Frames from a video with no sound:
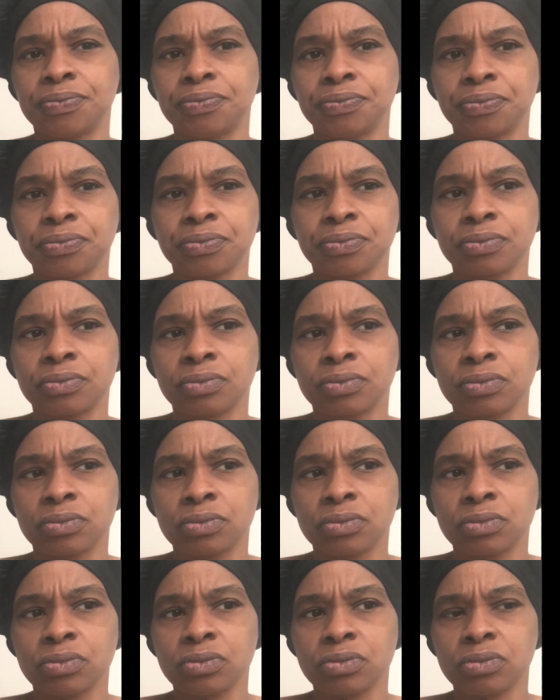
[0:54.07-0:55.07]

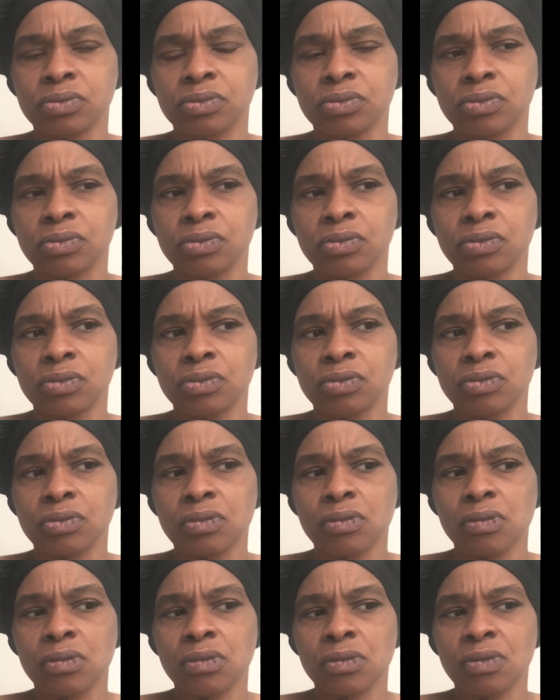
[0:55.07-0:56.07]

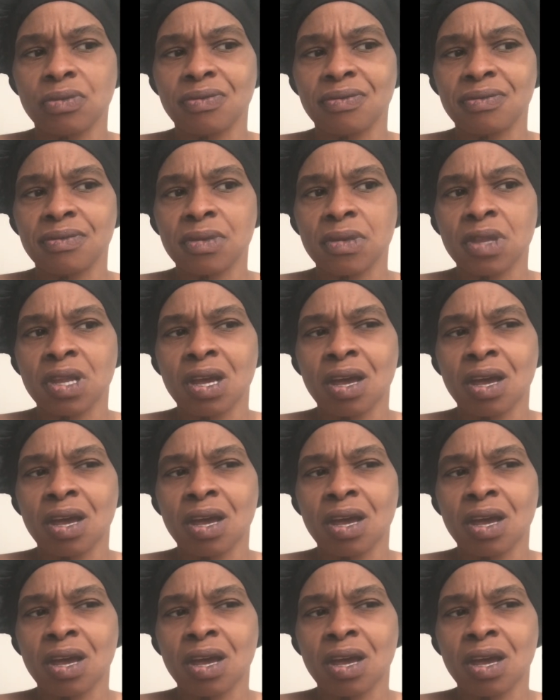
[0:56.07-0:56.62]
Nothing is said.